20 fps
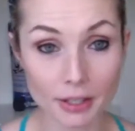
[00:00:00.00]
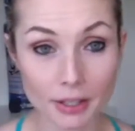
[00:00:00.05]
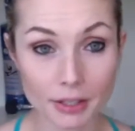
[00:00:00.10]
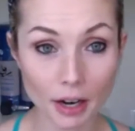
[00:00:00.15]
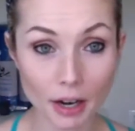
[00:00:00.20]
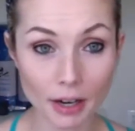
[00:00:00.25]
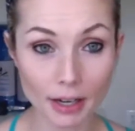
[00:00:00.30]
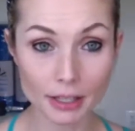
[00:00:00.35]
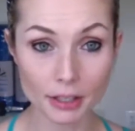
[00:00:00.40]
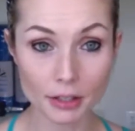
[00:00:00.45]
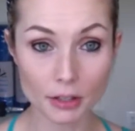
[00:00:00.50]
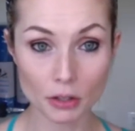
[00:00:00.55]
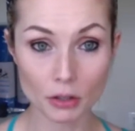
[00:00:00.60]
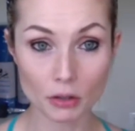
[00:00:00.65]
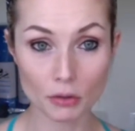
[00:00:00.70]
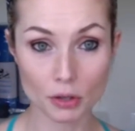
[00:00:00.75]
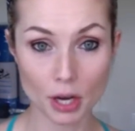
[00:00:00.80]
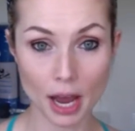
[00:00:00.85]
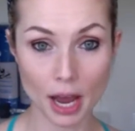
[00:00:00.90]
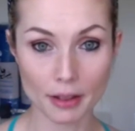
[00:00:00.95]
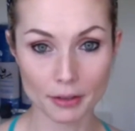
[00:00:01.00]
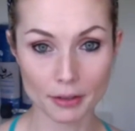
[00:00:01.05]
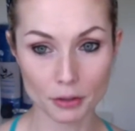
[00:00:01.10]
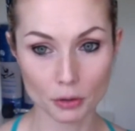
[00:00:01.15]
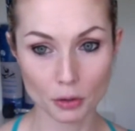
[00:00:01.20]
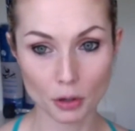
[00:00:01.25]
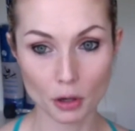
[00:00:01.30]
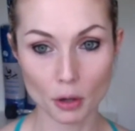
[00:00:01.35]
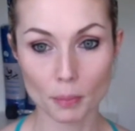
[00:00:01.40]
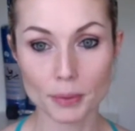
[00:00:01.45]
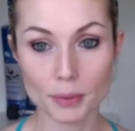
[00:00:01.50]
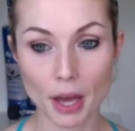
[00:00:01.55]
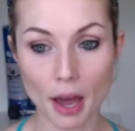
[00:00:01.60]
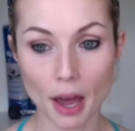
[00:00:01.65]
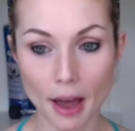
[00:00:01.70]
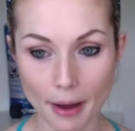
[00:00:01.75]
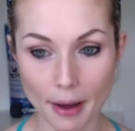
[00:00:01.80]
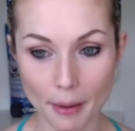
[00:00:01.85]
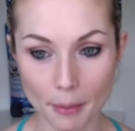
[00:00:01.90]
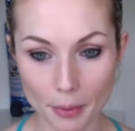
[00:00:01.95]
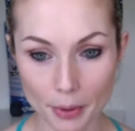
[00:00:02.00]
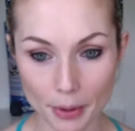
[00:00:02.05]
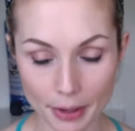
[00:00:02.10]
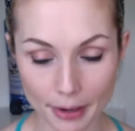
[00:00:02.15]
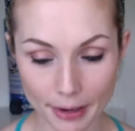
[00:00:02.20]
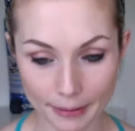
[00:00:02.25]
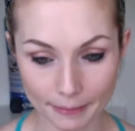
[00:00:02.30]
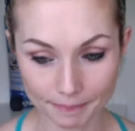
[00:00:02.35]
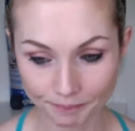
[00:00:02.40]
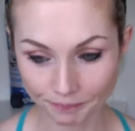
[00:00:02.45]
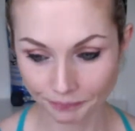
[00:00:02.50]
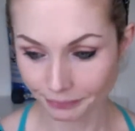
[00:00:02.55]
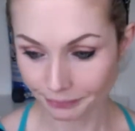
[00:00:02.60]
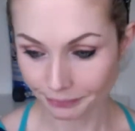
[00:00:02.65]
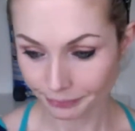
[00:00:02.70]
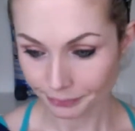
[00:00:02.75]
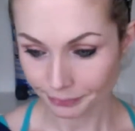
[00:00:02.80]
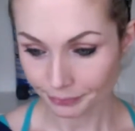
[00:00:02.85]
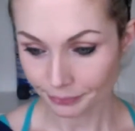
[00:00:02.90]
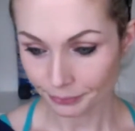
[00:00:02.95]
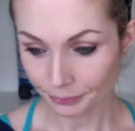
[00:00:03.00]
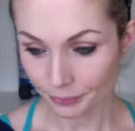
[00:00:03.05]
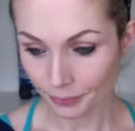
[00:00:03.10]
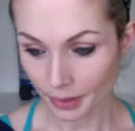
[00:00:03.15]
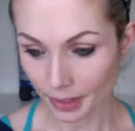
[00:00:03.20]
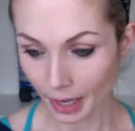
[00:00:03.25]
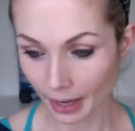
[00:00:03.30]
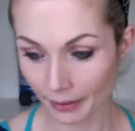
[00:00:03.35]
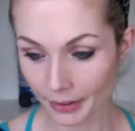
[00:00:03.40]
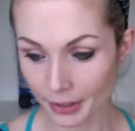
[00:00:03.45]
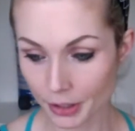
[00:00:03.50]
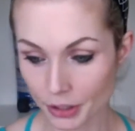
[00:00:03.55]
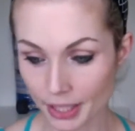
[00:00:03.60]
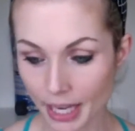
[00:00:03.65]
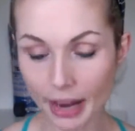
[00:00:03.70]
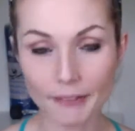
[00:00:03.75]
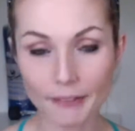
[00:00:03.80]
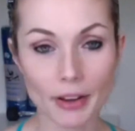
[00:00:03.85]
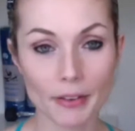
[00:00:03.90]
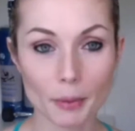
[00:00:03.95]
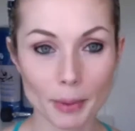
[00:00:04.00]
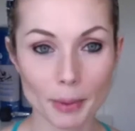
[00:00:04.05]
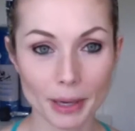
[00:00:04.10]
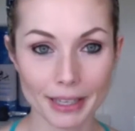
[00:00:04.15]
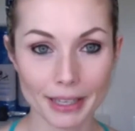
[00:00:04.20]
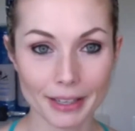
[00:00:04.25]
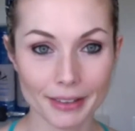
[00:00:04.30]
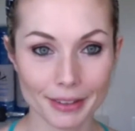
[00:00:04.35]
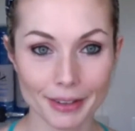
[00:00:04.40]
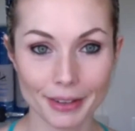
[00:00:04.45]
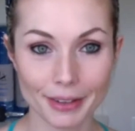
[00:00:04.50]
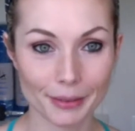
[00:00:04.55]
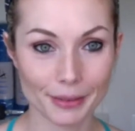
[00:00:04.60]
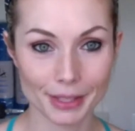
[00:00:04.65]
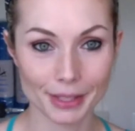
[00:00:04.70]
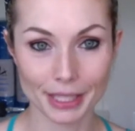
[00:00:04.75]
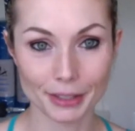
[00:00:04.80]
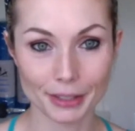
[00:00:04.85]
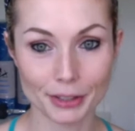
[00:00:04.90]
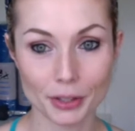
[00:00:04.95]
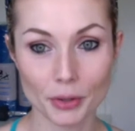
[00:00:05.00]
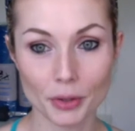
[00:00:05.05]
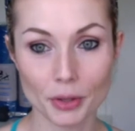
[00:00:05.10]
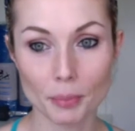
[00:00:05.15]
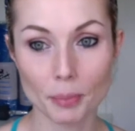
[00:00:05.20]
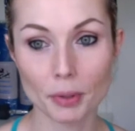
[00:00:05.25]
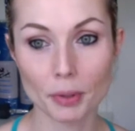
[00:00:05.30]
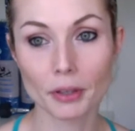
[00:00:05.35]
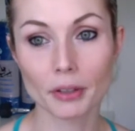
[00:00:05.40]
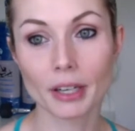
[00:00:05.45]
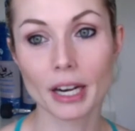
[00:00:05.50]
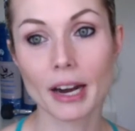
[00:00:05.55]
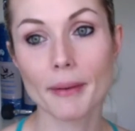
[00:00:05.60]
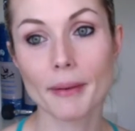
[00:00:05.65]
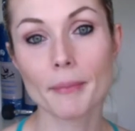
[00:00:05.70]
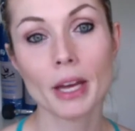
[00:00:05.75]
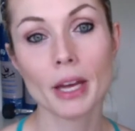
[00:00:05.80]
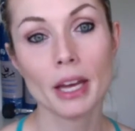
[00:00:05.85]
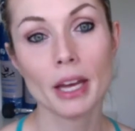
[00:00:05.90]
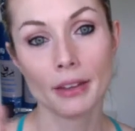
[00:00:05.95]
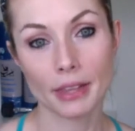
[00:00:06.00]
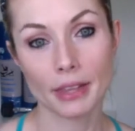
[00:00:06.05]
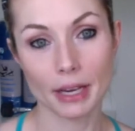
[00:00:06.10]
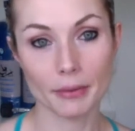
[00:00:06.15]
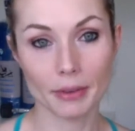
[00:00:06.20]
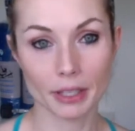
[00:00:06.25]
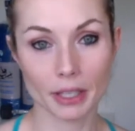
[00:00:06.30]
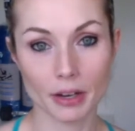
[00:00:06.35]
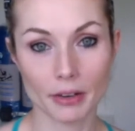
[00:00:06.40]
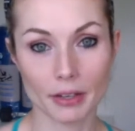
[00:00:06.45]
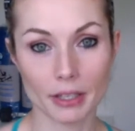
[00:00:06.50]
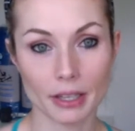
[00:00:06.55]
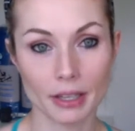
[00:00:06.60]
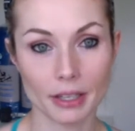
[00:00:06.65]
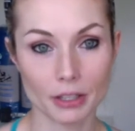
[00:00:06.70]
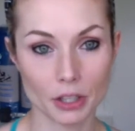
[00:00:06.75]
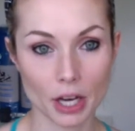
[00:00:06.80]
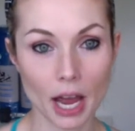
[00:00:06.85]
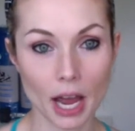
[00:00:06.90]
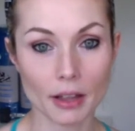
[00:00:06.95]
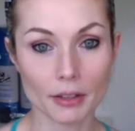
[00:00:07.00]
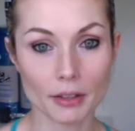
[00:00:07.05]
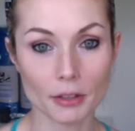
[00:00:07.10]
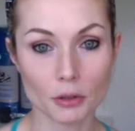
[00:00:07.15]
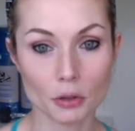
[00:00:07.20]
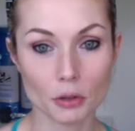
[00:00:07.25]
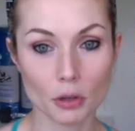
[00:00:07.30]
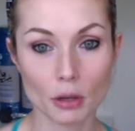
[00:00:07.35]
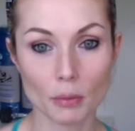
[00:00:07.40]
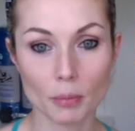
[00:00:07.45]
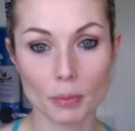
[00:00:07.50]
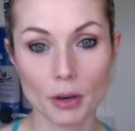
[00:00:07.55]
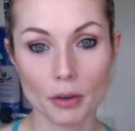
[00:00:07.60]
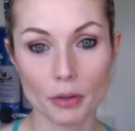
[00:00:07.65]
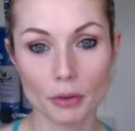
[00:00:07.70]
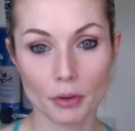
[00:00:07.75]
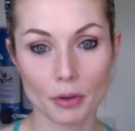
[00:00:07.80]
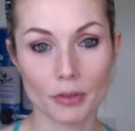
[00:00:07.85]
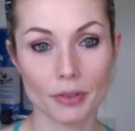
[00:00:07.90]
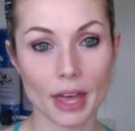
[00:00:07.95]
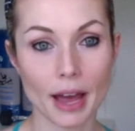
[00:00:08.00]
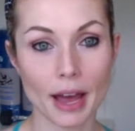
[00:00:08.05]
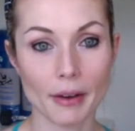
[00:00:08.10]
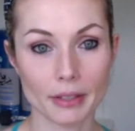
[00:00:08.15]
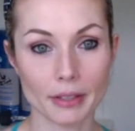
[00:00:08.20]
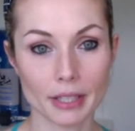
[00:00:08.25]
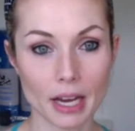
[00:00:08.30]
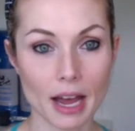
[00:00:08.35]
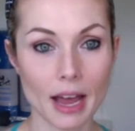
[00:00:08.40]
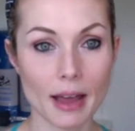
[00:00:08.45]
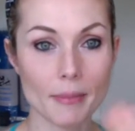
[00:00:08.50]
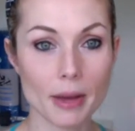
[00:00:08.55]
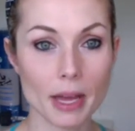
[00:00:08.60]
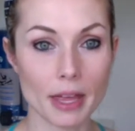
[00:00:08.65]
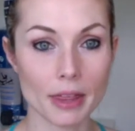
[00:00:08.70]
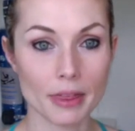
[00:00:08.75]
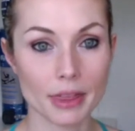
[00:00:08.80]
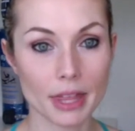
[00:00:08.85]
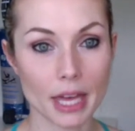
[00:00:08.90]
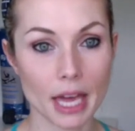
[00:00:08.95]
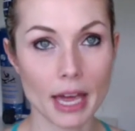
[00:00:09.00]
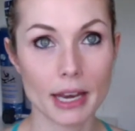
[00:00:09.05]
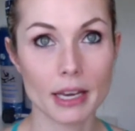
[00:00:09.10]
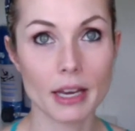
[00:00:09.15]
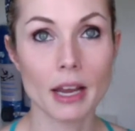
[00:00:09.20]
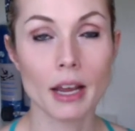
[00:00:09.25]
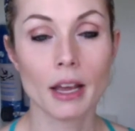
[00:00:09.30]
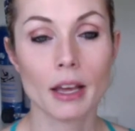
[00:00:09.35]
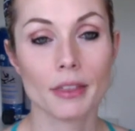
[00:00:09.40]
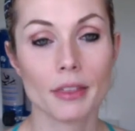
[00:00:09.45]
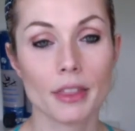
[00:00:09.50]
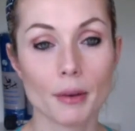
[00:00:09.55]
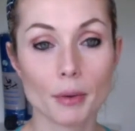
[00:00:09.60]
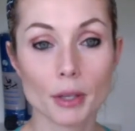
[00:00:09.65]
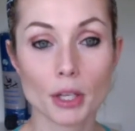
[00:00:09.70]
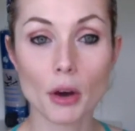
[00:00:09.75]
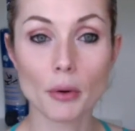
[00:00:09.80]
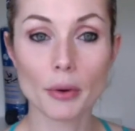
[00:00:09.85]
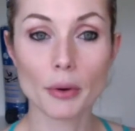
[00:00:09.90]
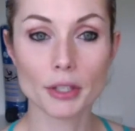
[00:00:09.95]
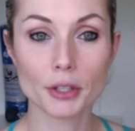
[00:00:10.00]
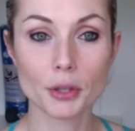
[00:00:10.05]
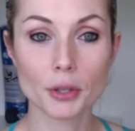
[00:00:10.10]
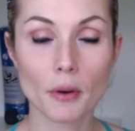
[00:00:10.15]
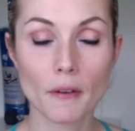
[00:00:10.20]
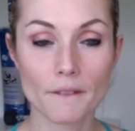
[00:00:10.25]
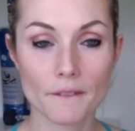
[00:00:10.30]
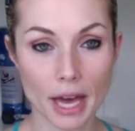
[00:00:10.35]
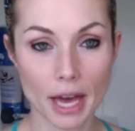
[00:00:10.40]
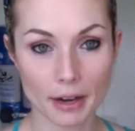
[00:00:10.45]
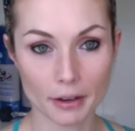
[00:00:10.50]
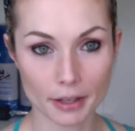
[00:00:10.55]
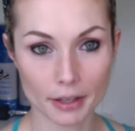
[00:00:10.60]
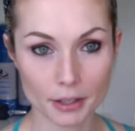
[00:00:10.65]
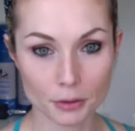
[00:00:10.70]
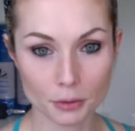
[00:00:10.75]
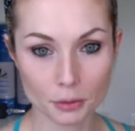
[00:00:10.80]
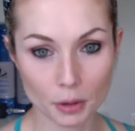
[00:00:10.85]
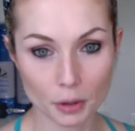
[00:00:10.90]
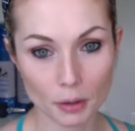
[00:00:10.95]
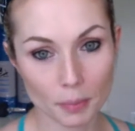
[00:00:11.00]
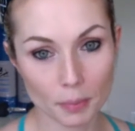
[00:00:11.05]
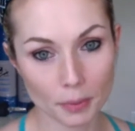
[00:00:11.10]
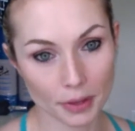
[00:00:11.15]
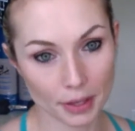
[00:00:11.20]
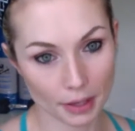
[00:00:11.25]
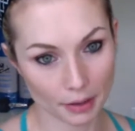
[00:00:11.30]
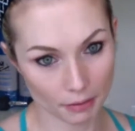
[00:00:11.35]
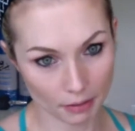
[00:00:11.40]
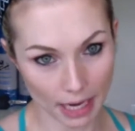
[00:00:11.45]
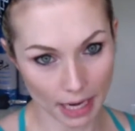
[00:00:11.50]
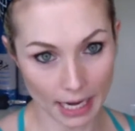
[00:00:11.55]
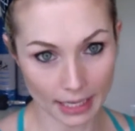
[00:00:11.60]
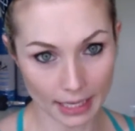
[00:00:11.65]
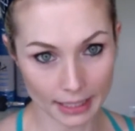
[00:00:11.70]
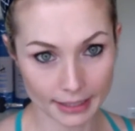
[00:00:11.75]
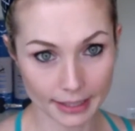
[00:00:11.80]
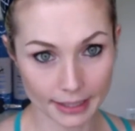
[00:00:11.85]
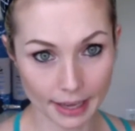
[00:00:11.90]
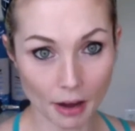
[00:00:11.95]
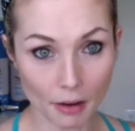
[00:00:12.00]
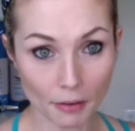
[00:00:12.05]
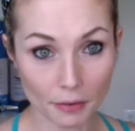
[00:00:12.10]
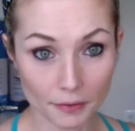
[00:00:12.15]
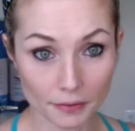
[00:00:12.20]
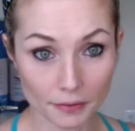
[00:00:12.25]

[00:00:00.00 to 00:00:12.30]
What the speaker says: started to do challenge groups, I would just have everybody in there that was like doing the program. They would go into the challenge group, go through it that time, and then they would go into a veterans group that ran itself.